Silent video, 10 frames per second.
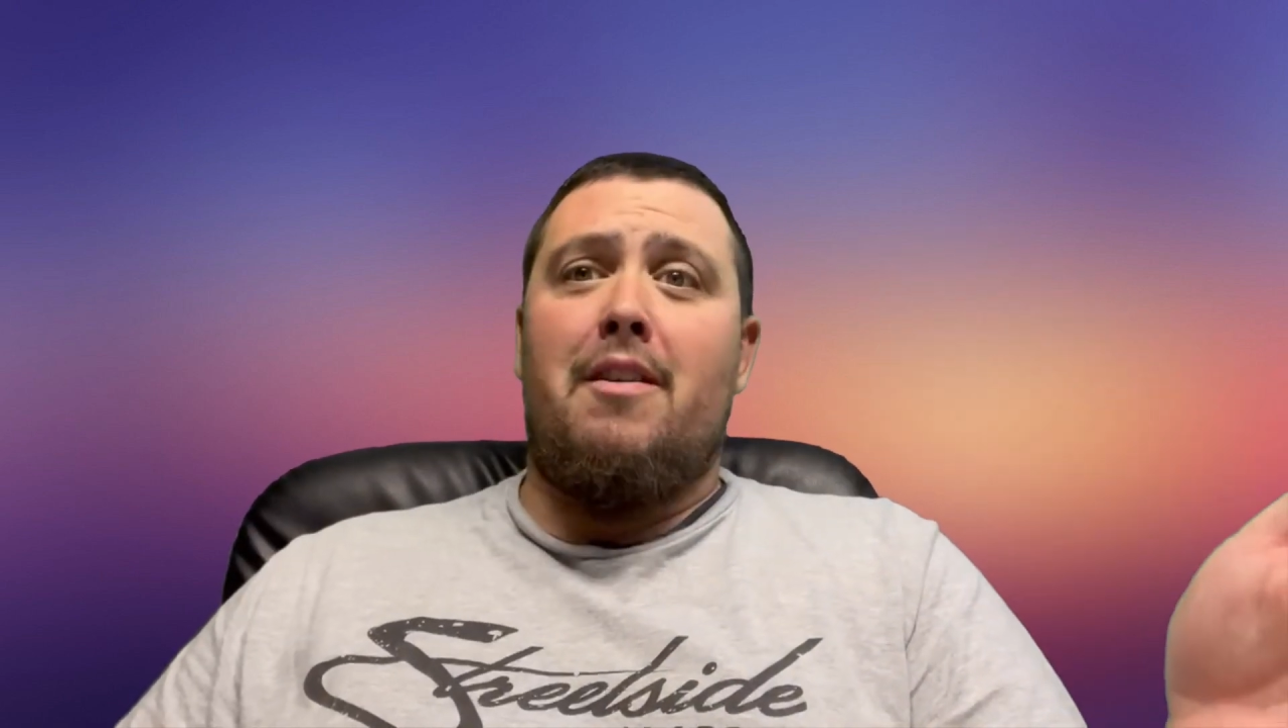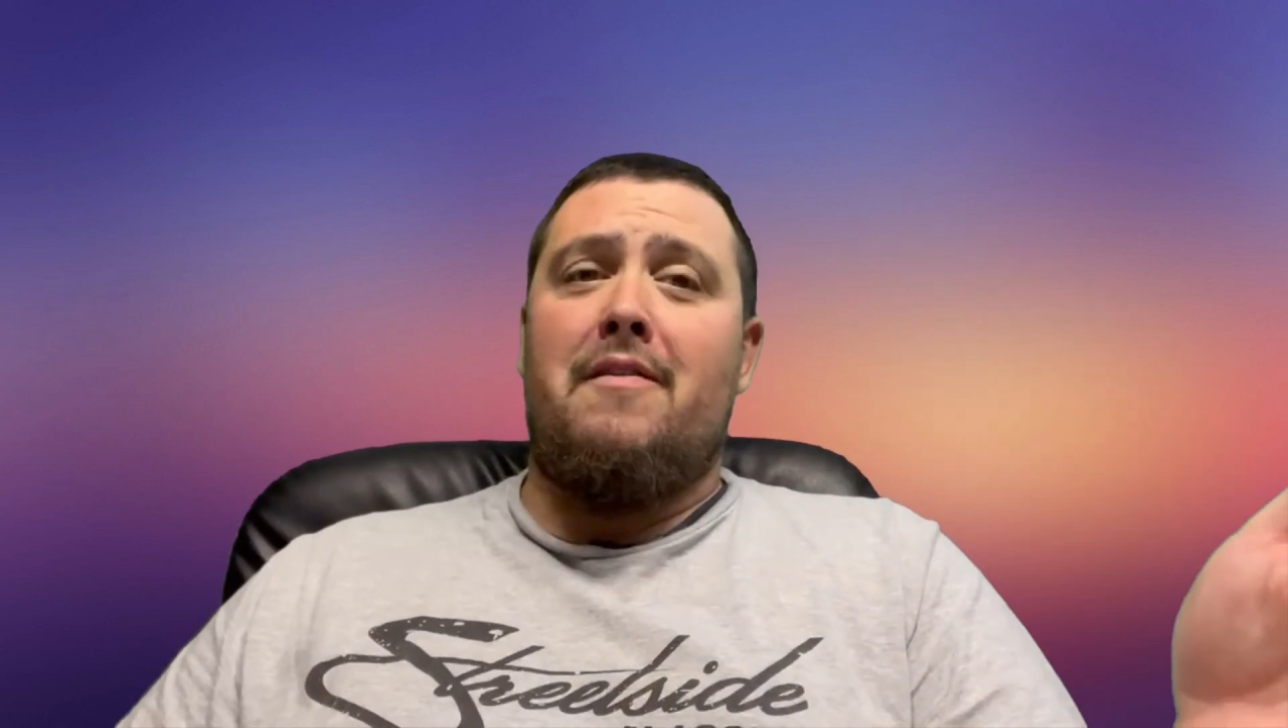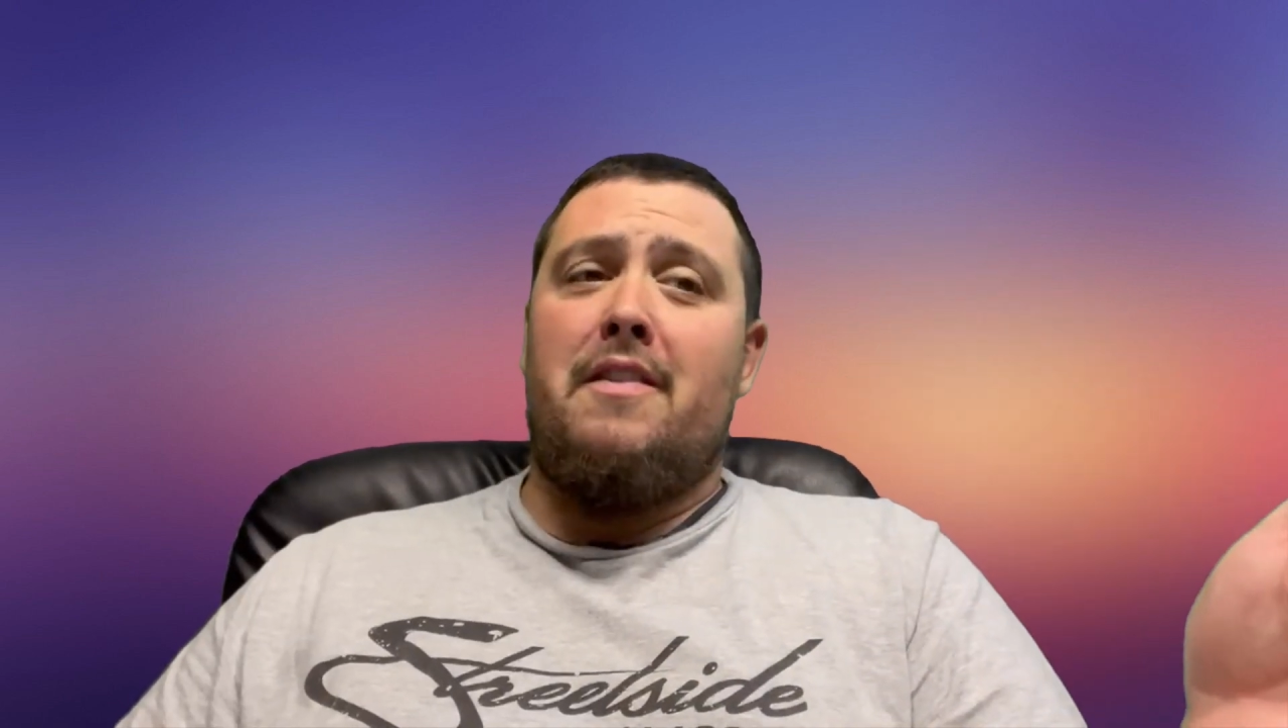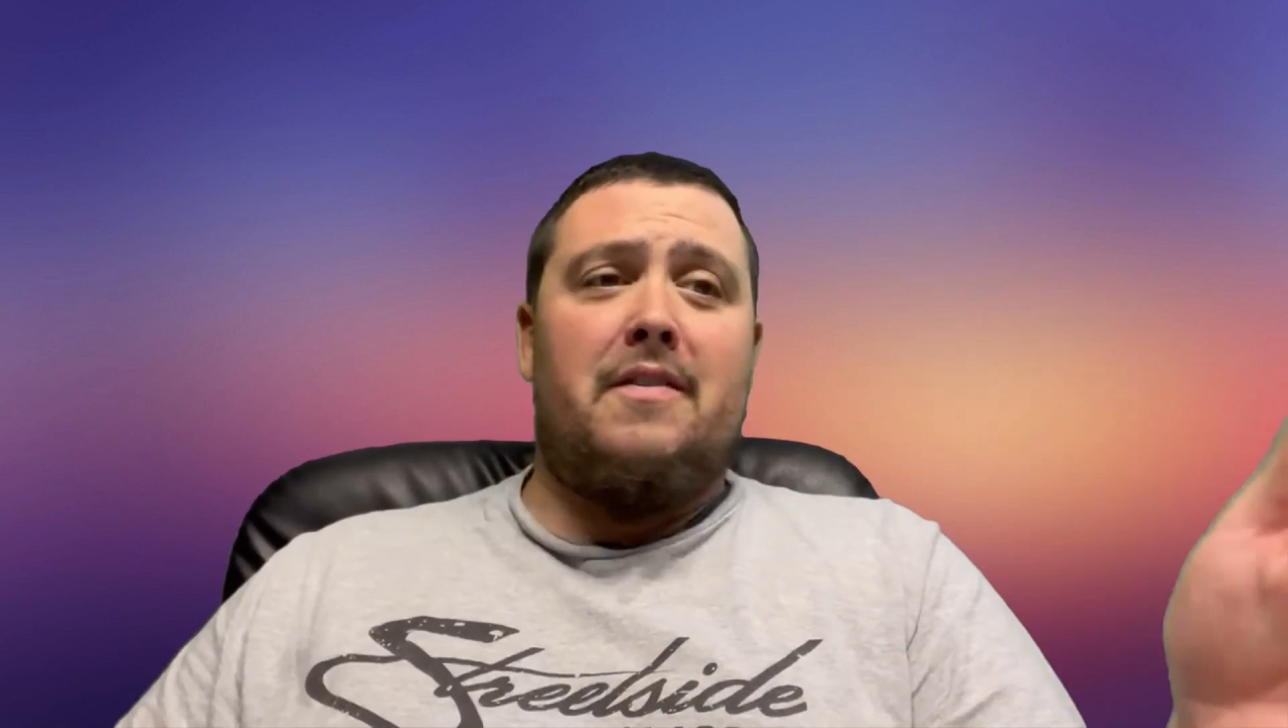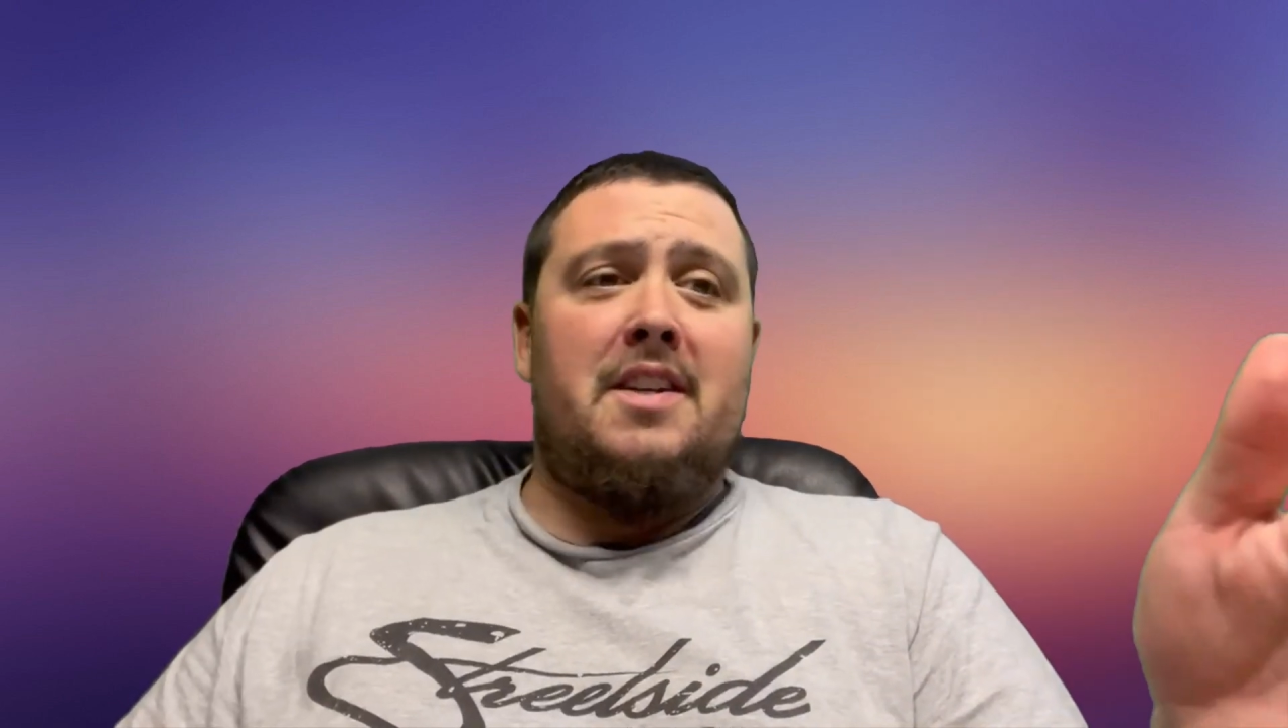than
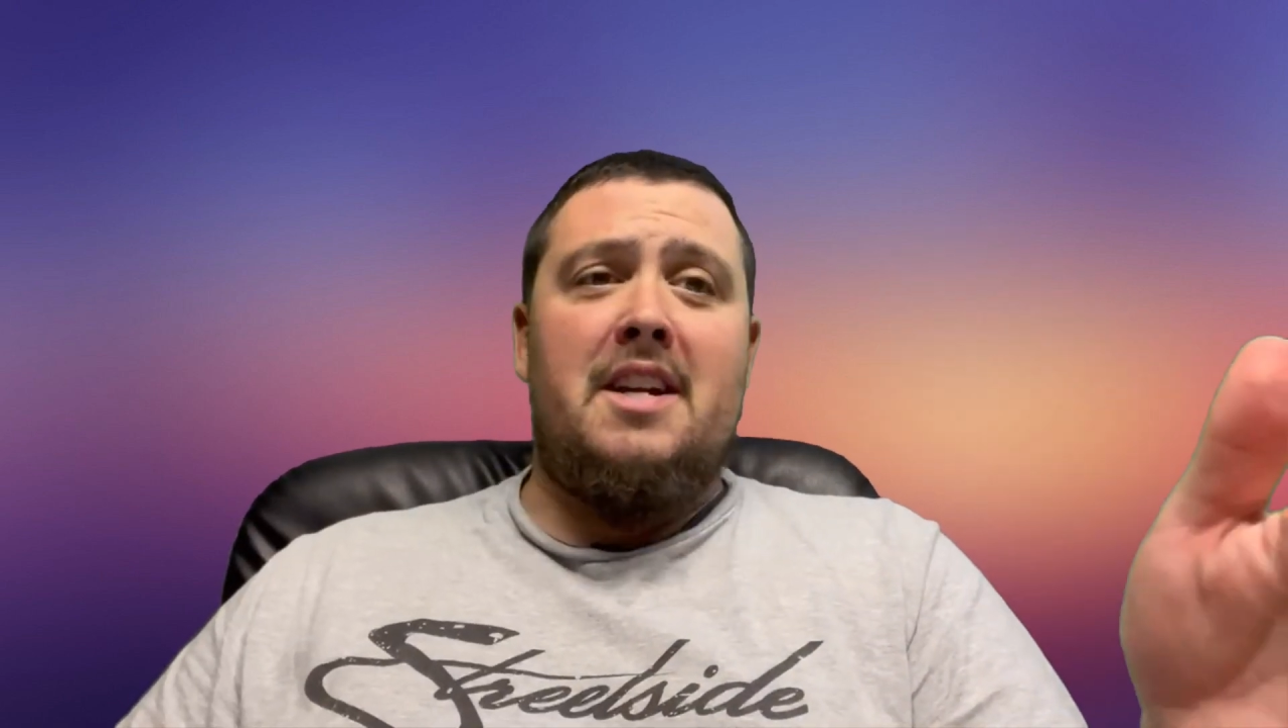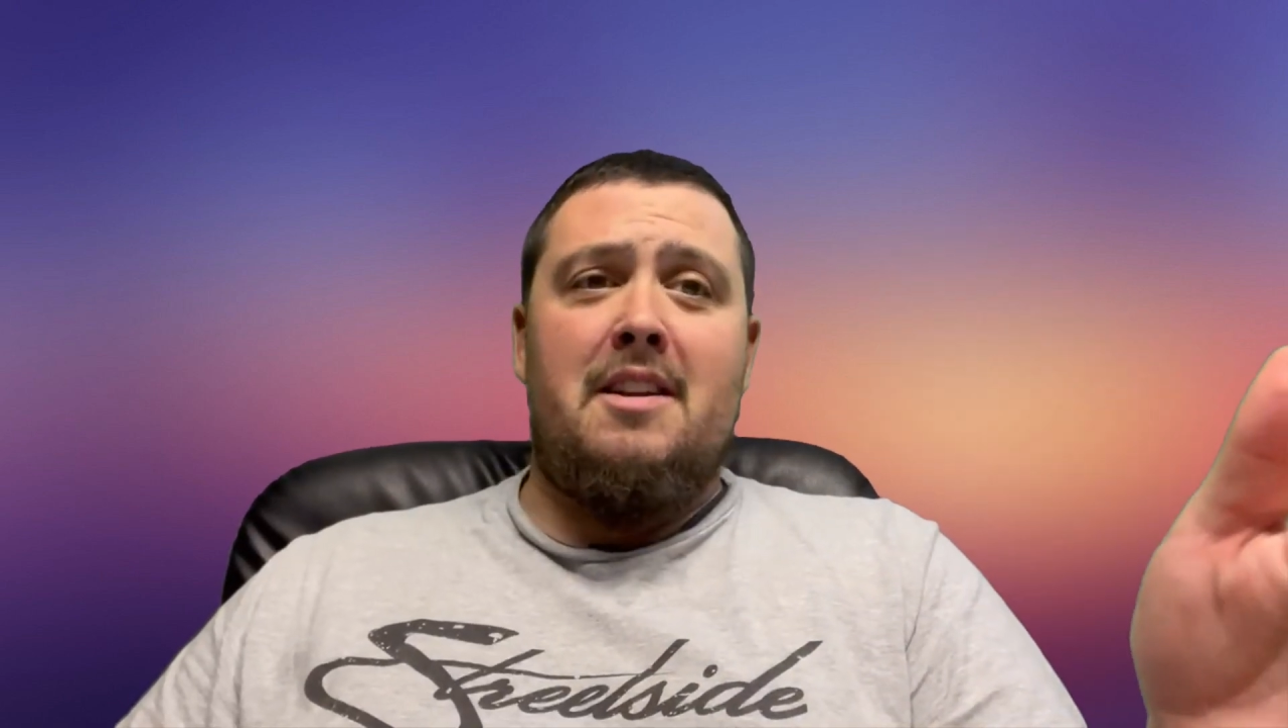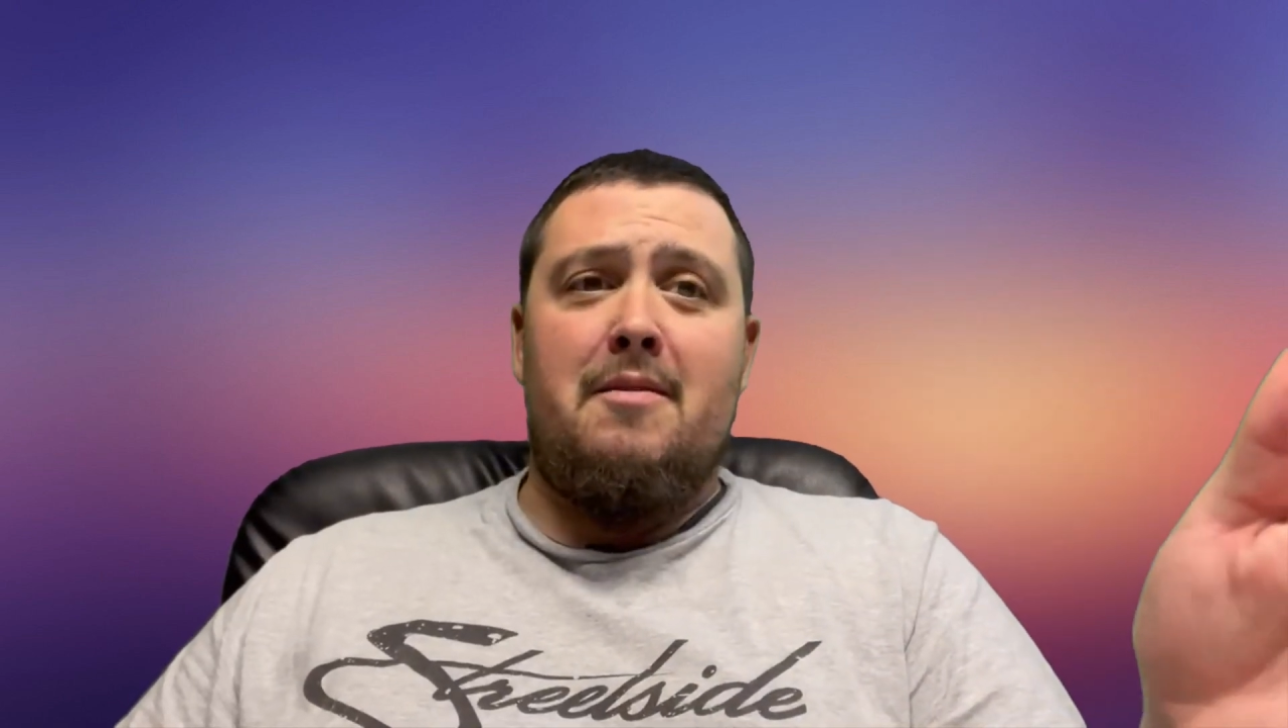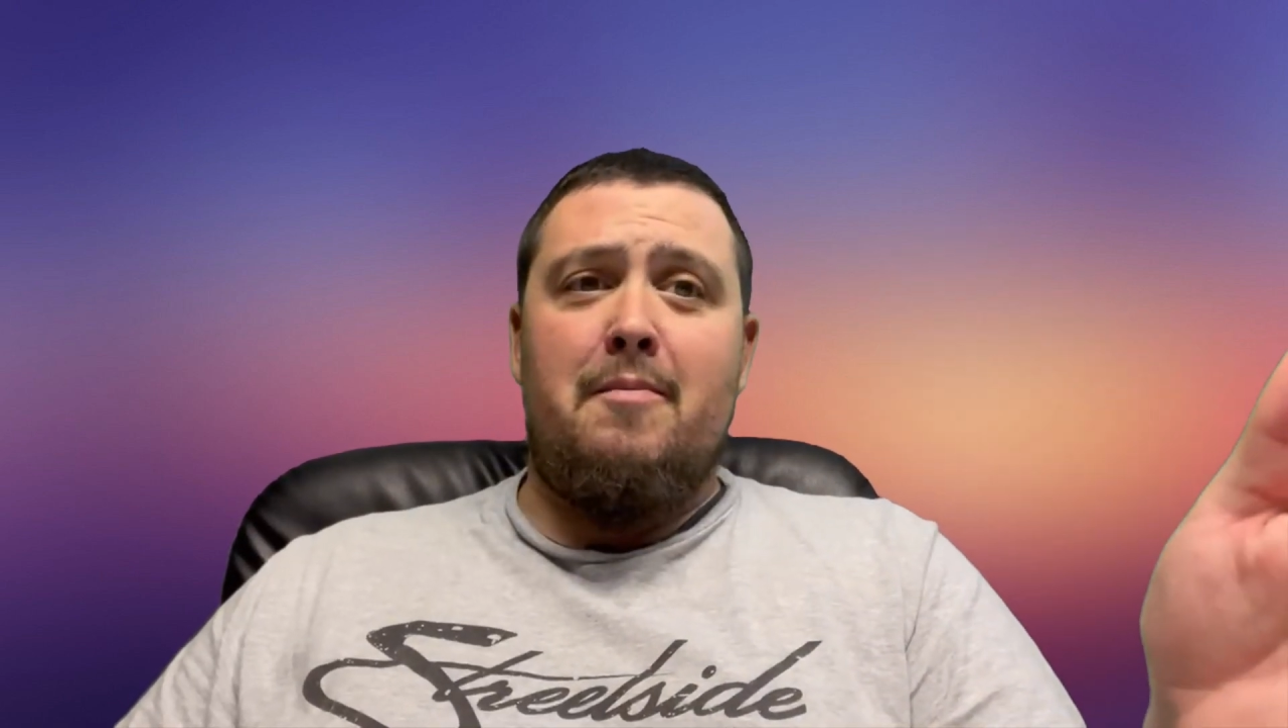15